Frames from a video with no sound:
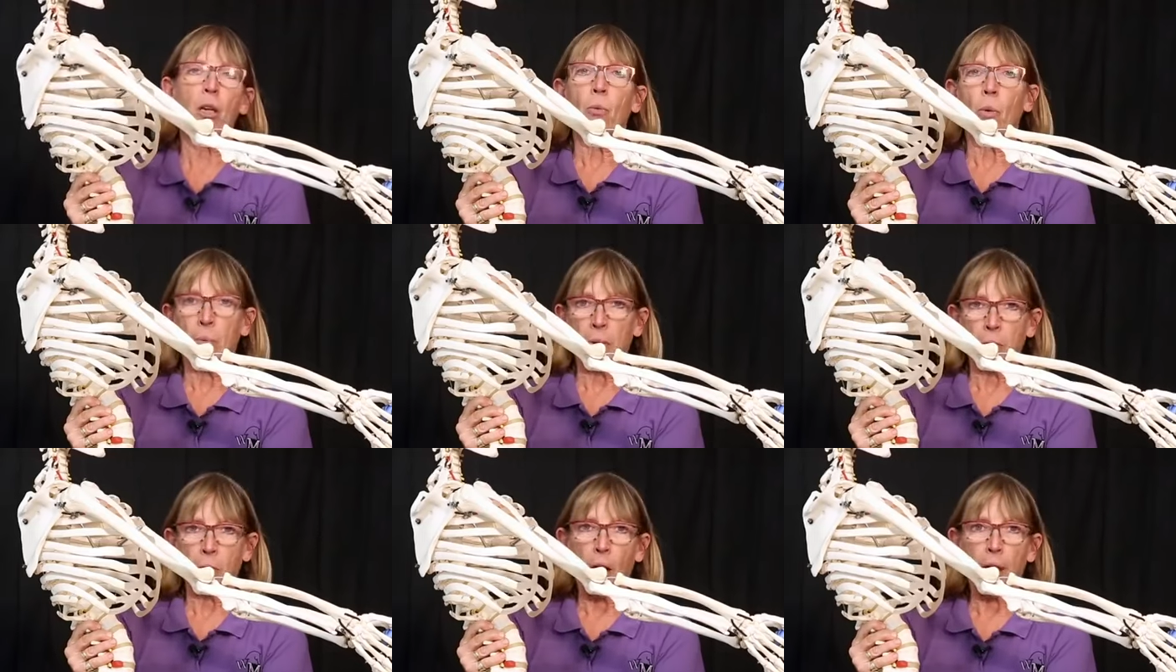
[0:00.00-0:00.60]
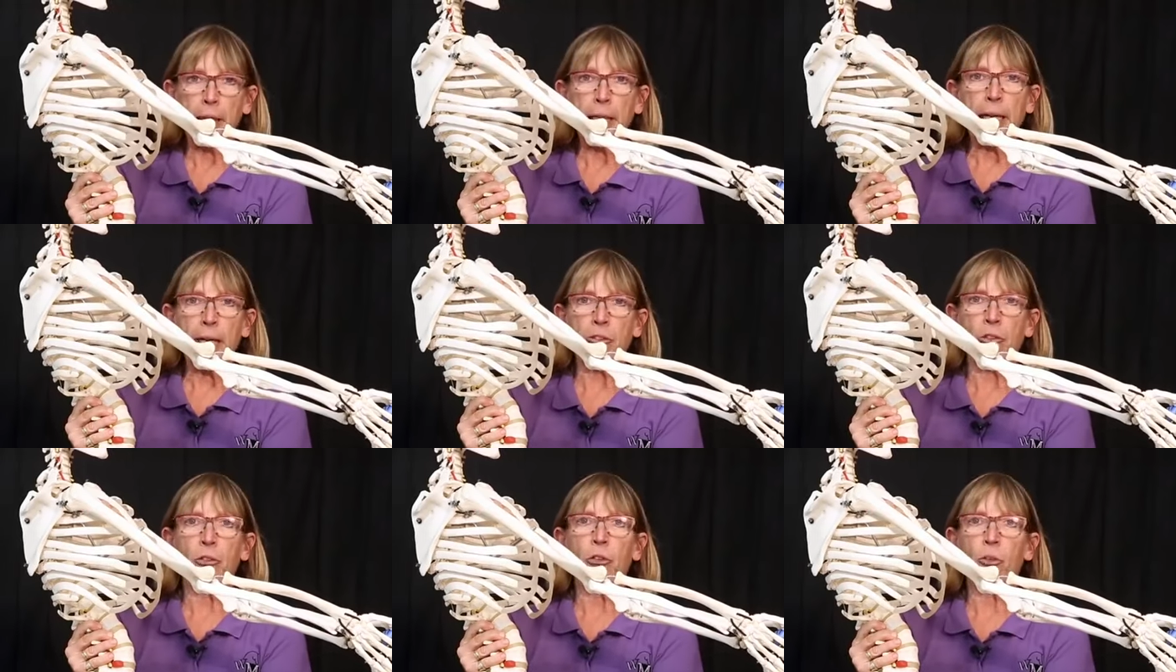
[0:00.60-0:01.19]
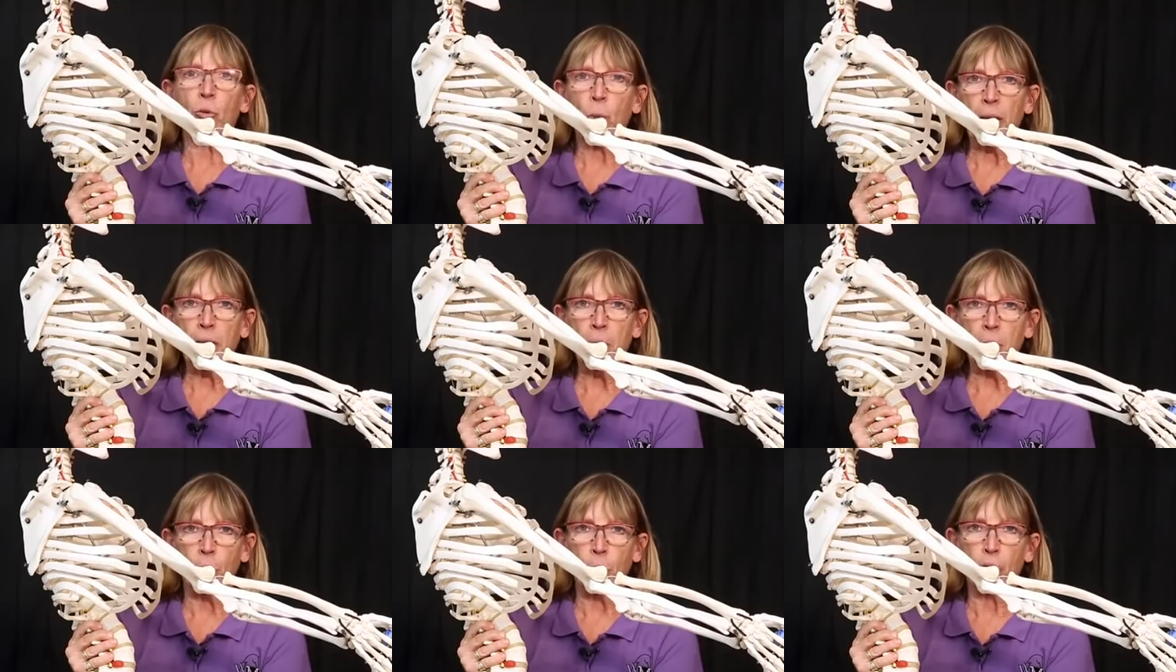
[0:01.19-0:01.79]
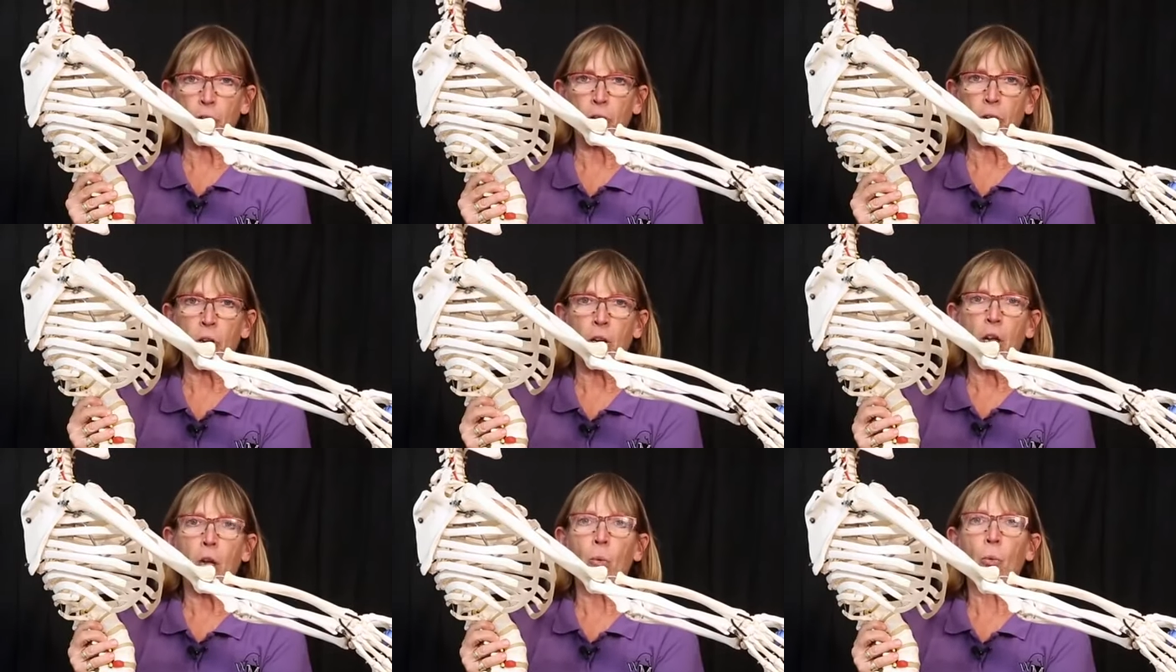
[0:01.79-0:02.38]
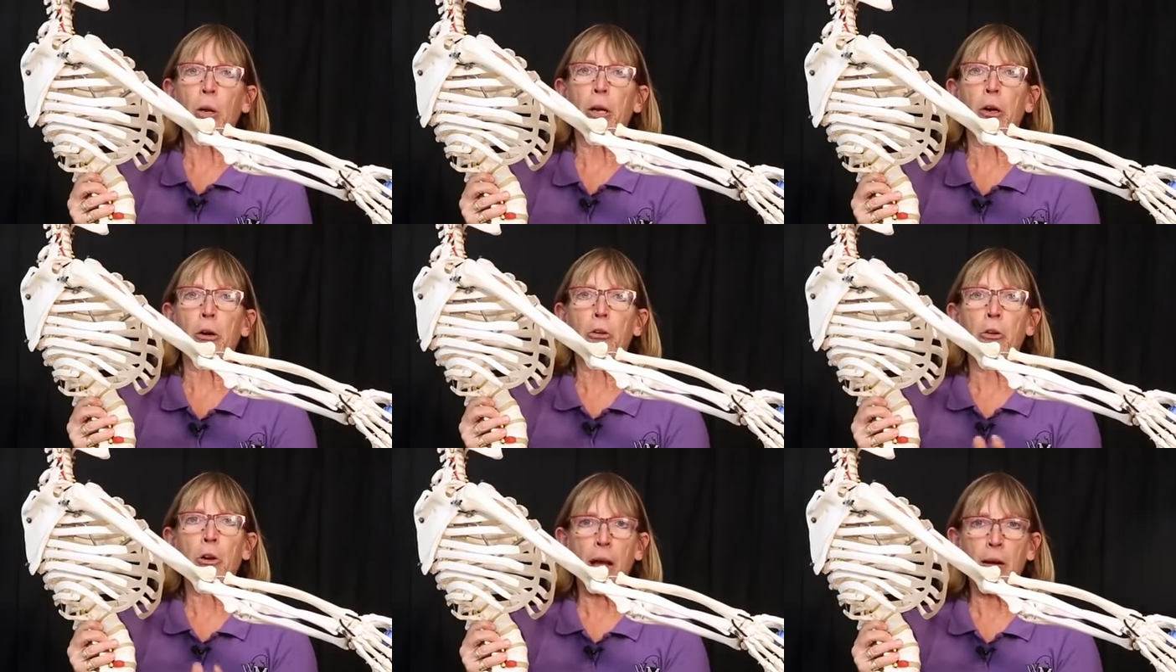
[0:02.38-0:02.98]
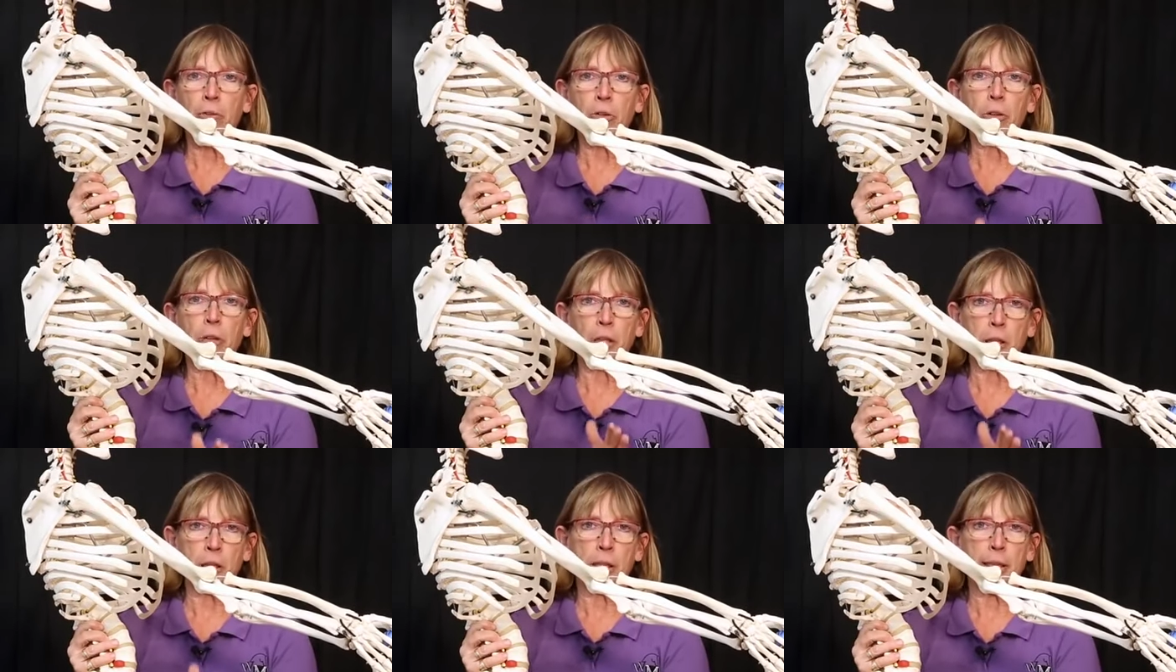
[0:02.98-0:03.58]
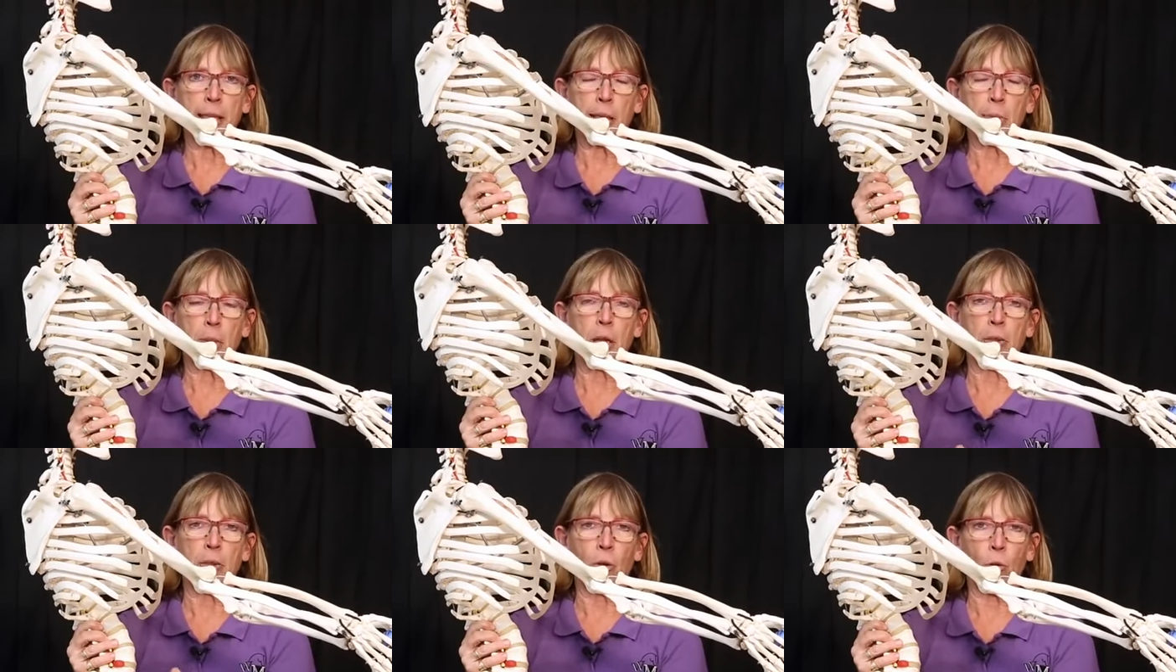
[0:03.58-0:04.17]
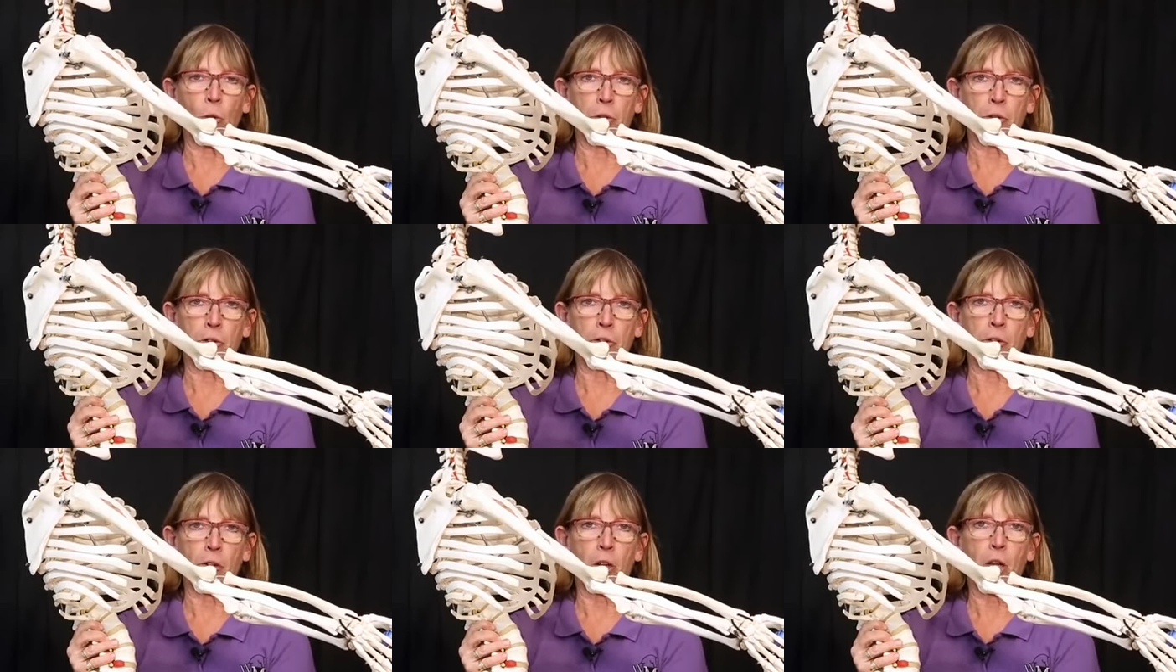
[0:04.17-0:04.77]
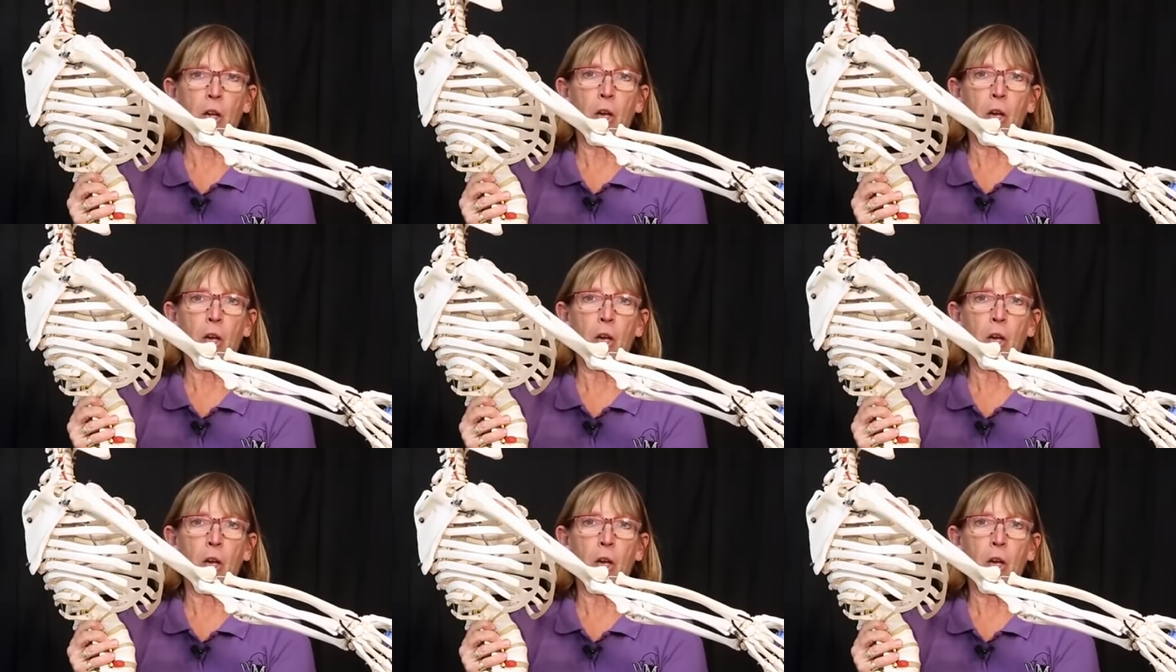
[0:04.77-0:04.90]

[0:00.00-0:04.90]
When we ride it as a swing motion, we are never unstable on the horse.